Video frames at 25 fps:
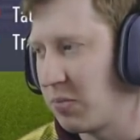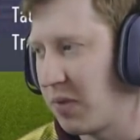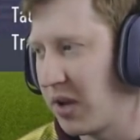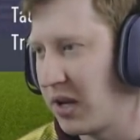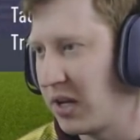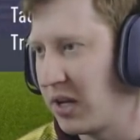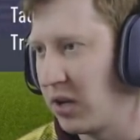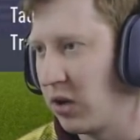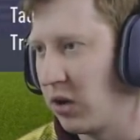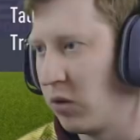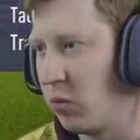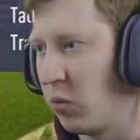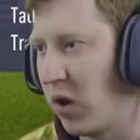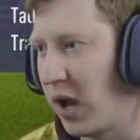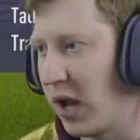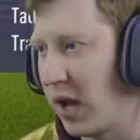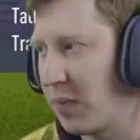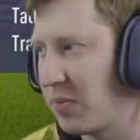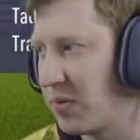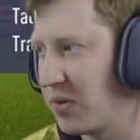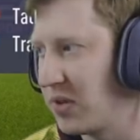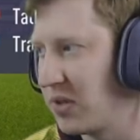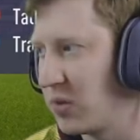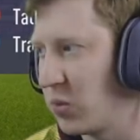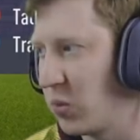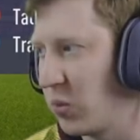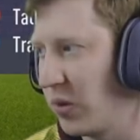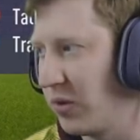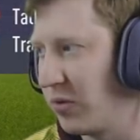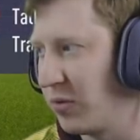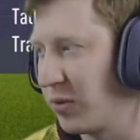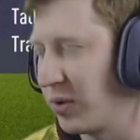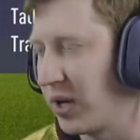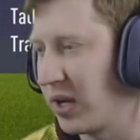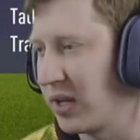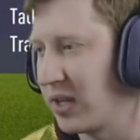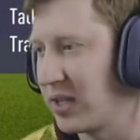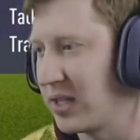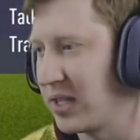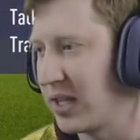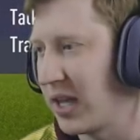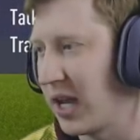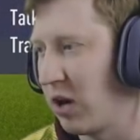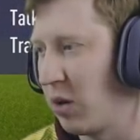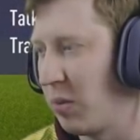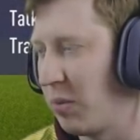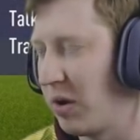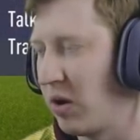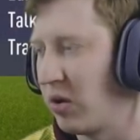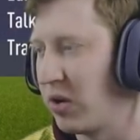depending on what happens with regards to
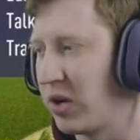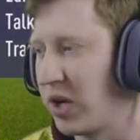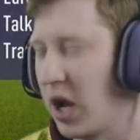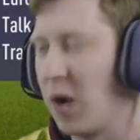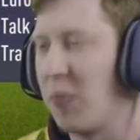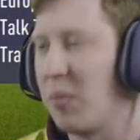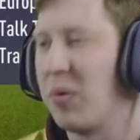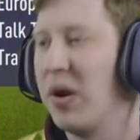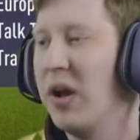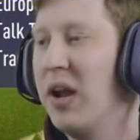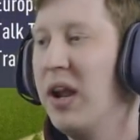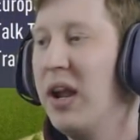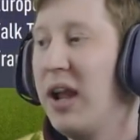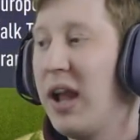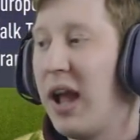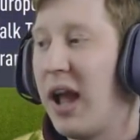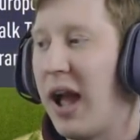Carabao Cup.